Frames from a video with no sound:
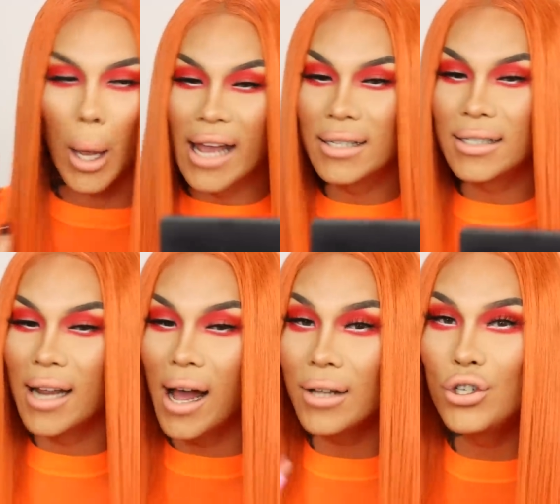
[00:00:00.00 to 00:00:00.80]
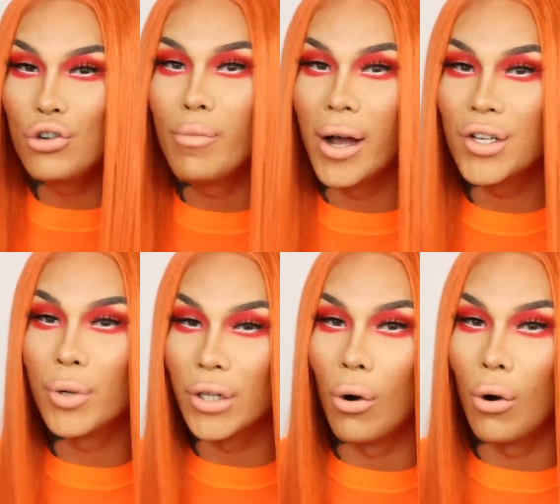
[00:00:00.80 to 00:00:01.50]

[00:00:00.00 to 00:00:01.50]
And it's not too much with the